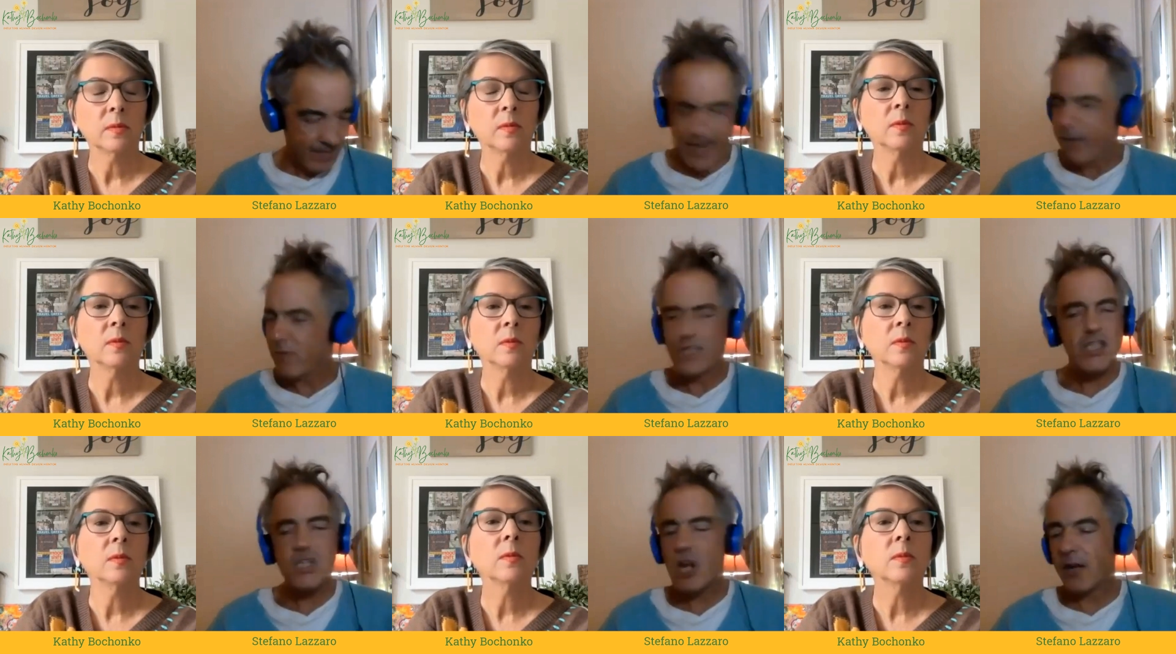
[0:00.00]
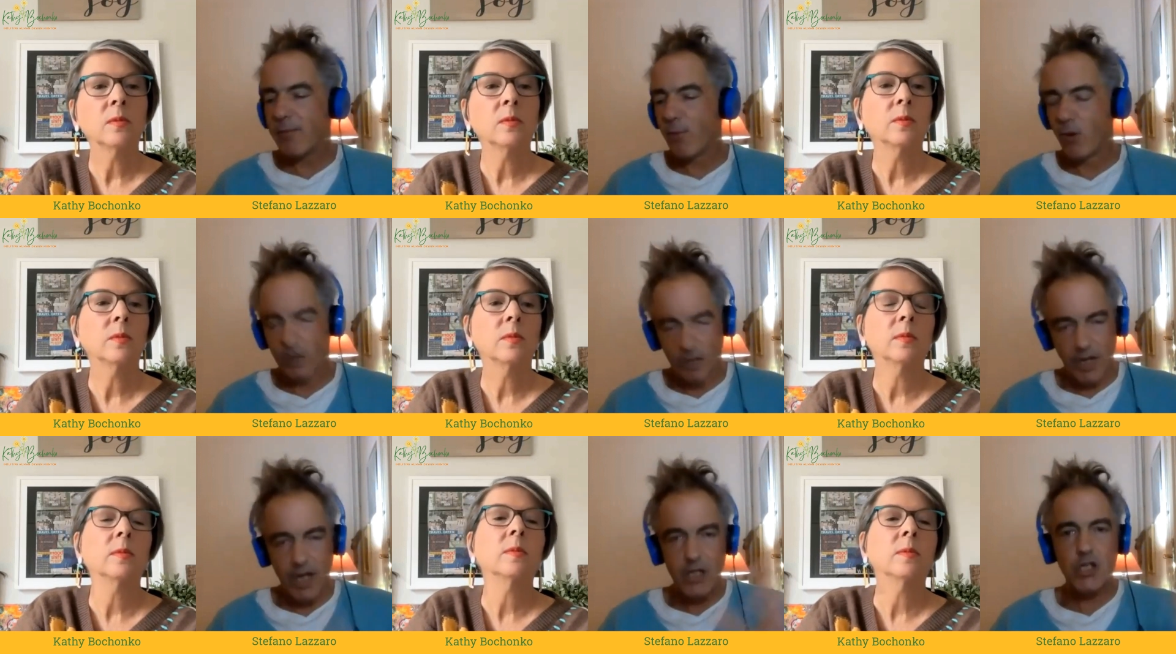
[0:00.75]
Speaker 1: anyways, it's not important.
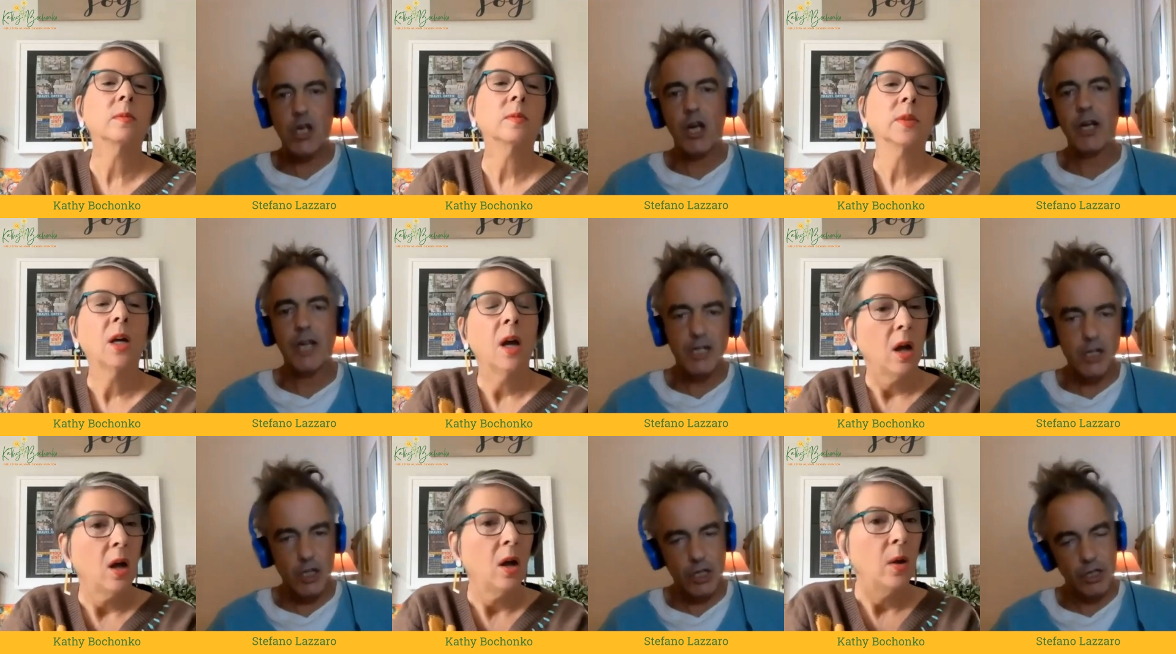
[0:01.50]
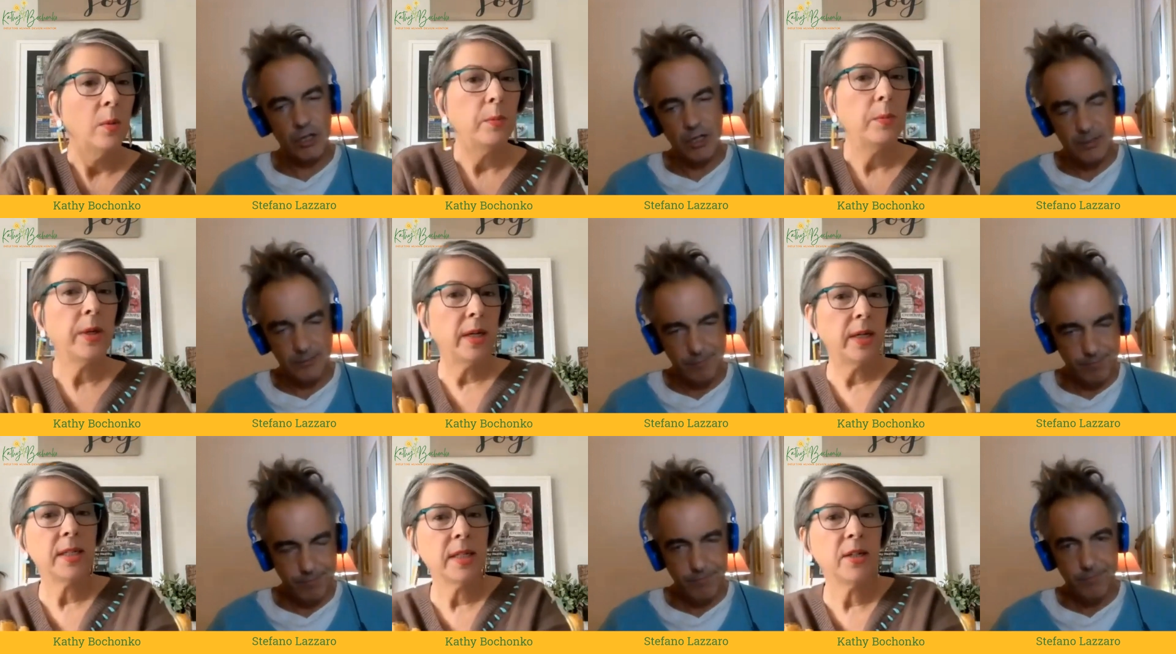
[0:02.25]
I just got electrocuted.
Speaker 2: But
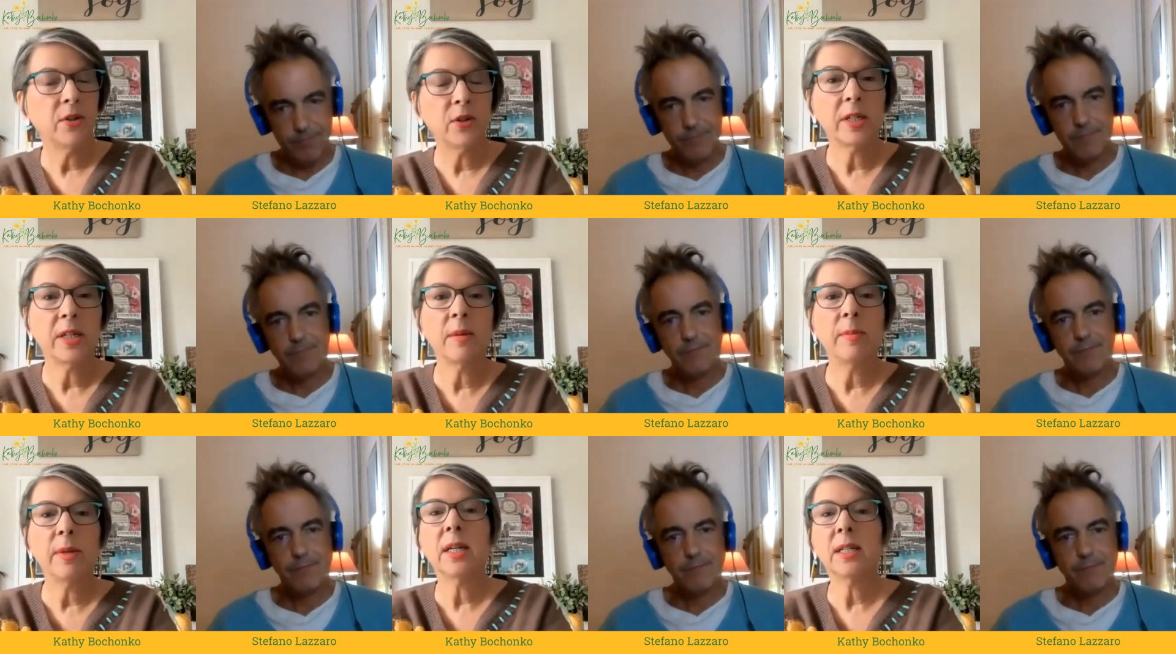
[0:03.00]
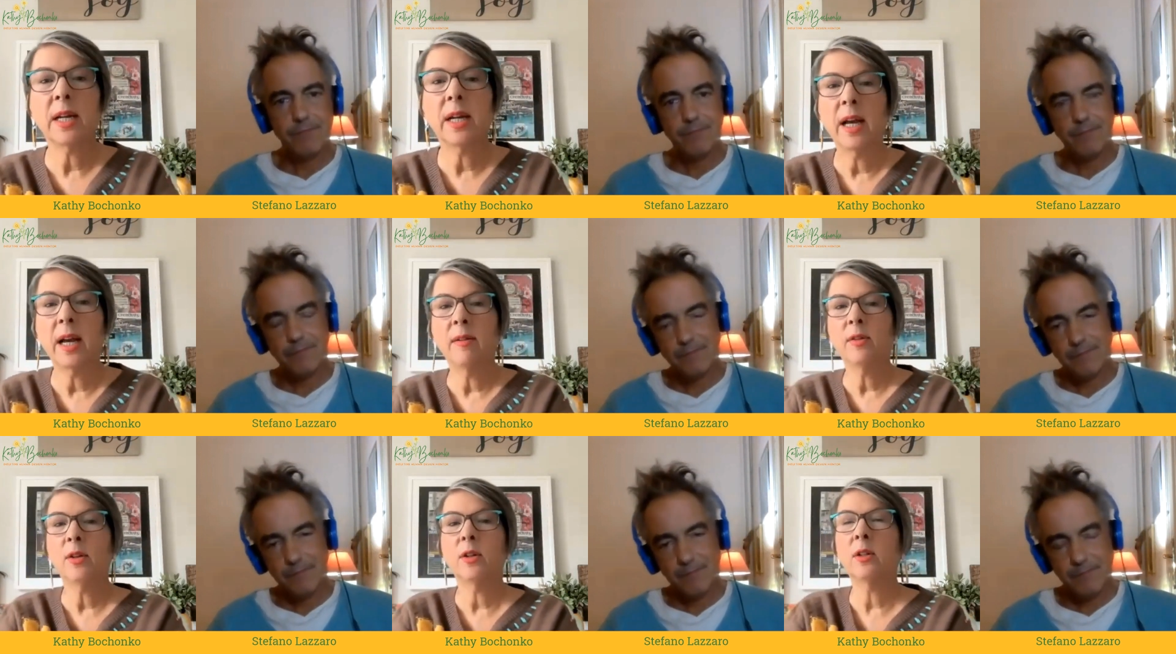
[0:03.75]
it is interesting because I
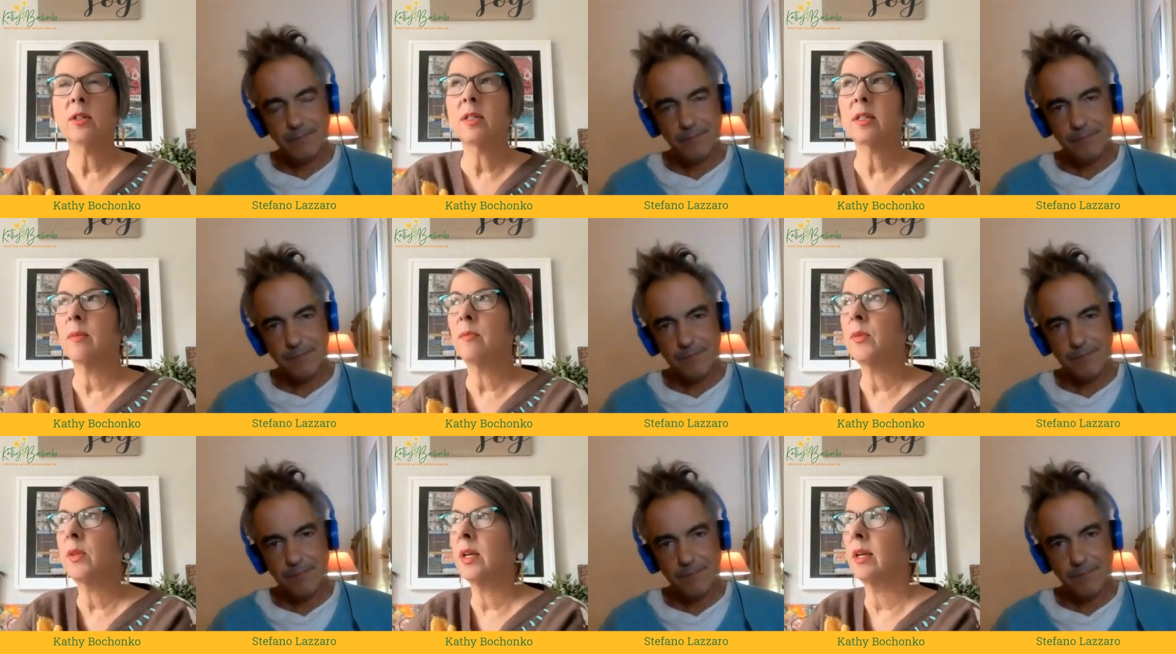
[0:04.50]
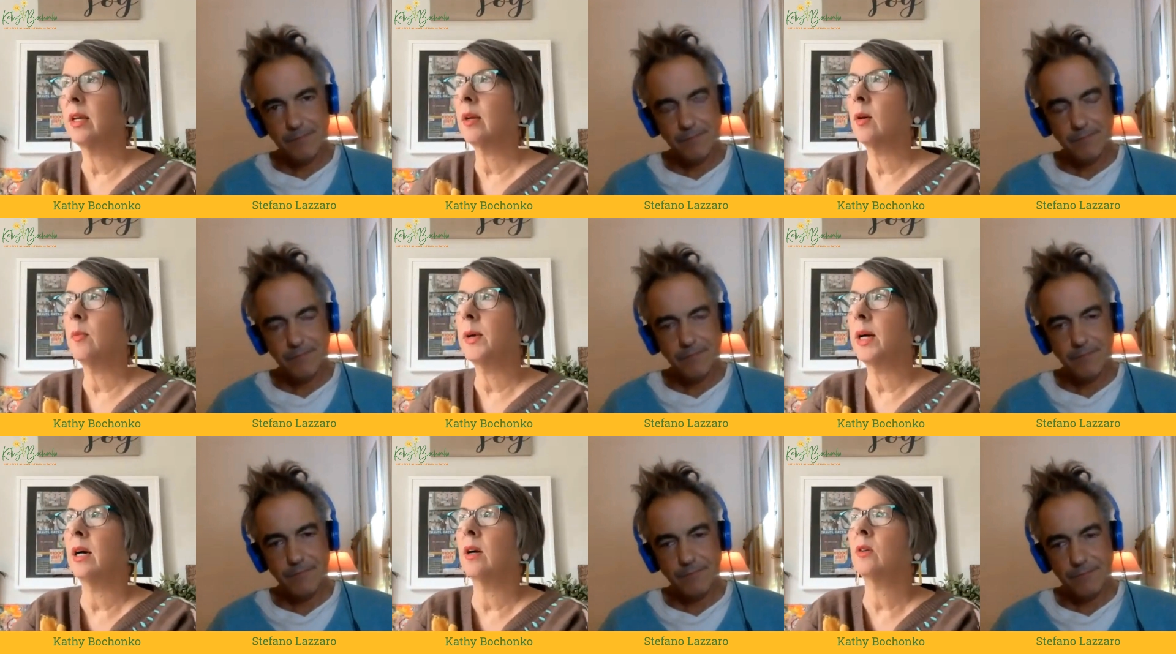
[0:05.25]
have heard something
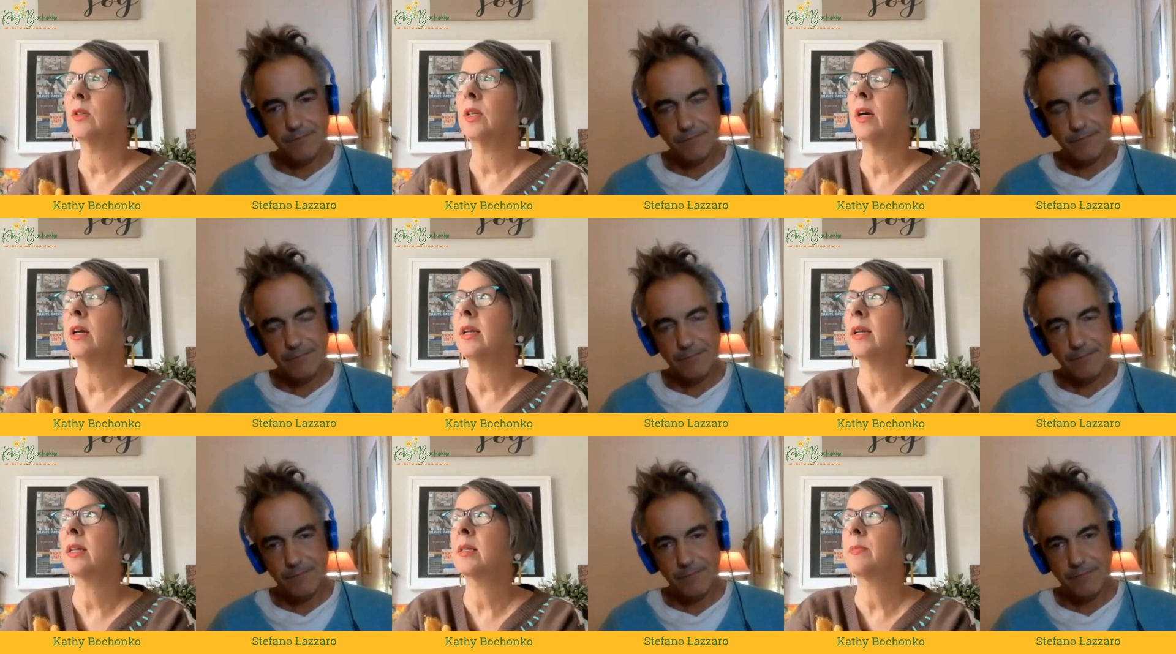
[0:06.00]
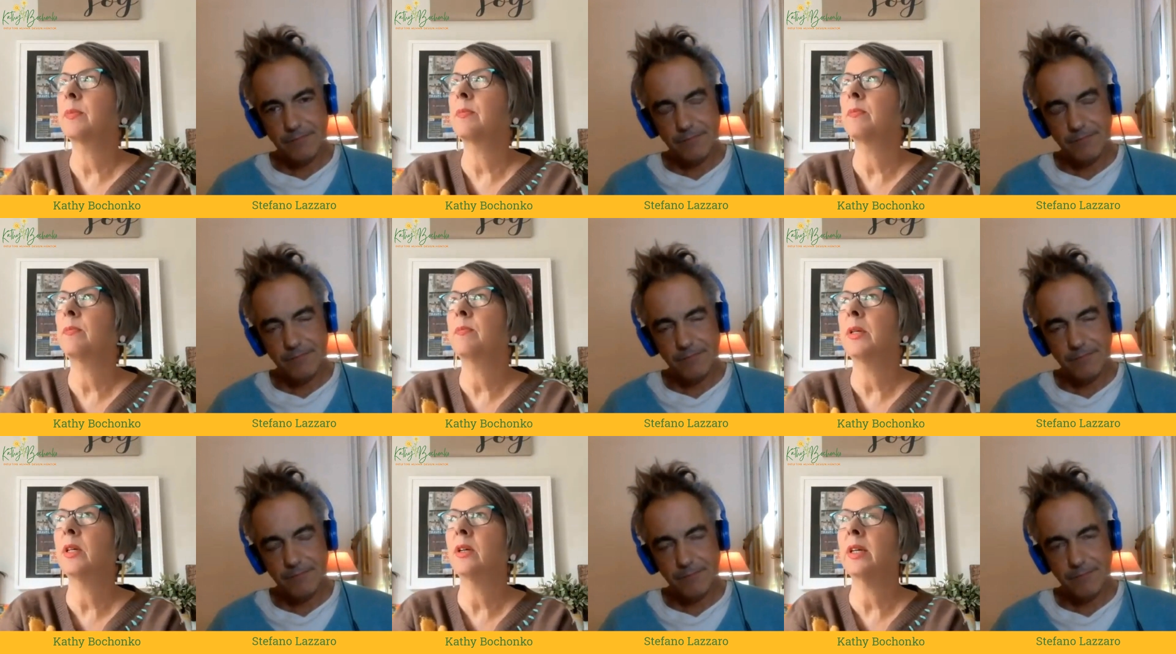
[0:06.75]
about an
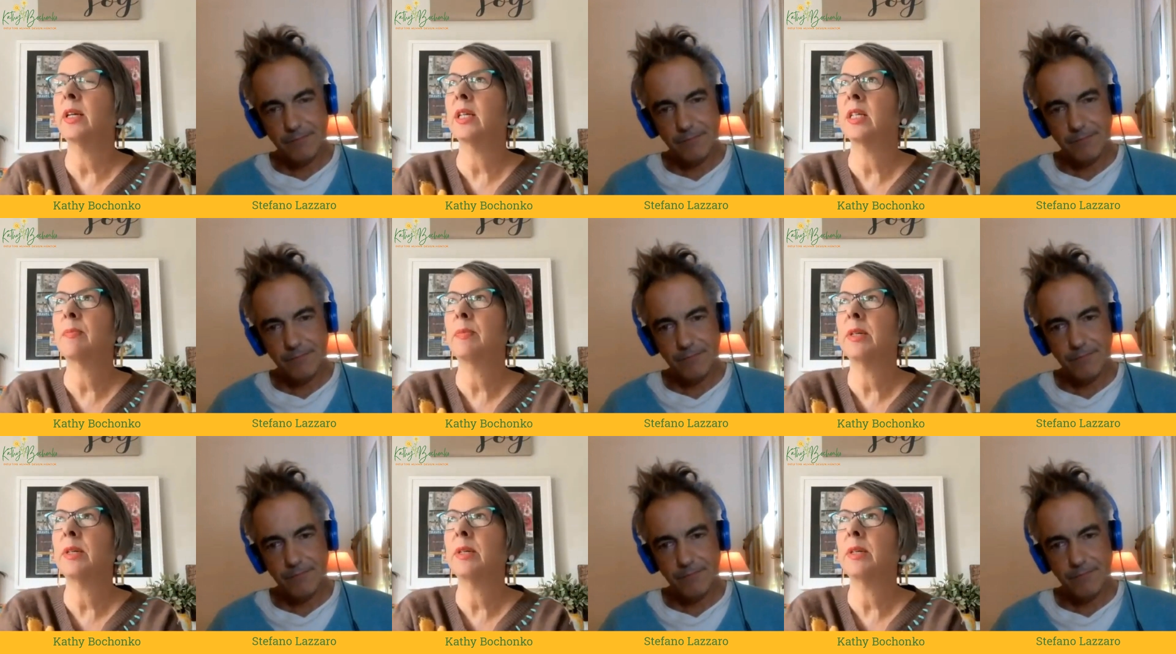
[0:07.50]
experience